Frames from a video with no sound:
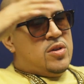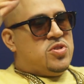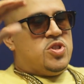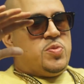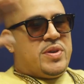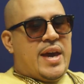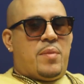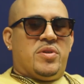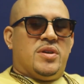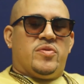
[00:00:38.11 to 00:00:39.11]
she just
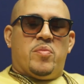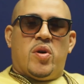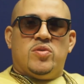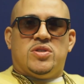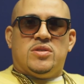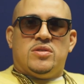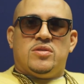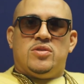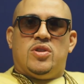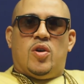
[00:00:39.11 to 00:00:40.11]
became a different person,
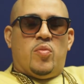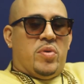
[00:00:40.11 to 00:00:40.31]
you know?